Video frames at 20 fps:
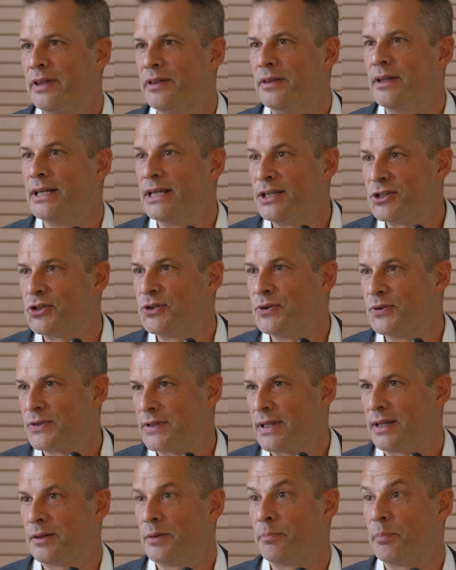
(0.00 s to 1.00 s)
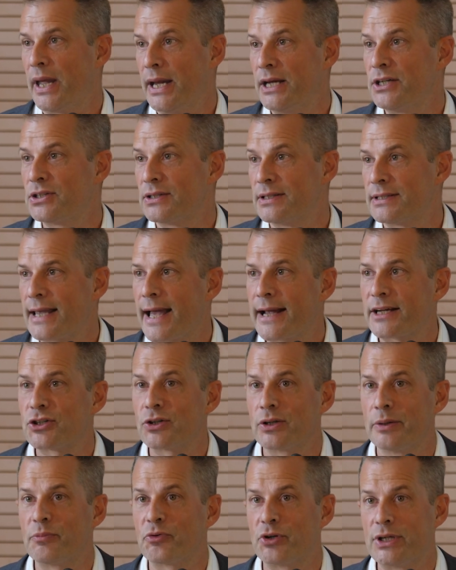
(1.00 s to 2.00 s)
the issues that the patients
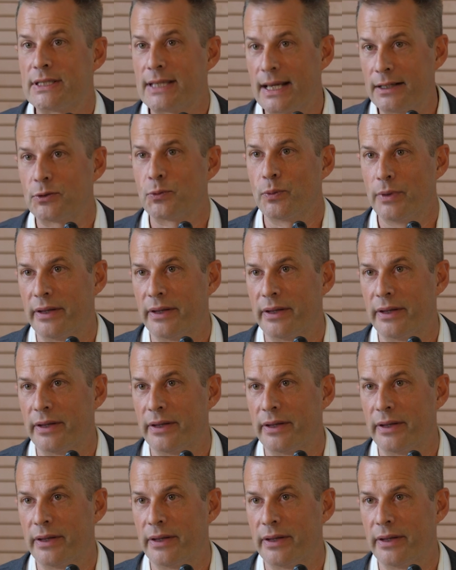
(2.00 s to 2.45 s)
actually present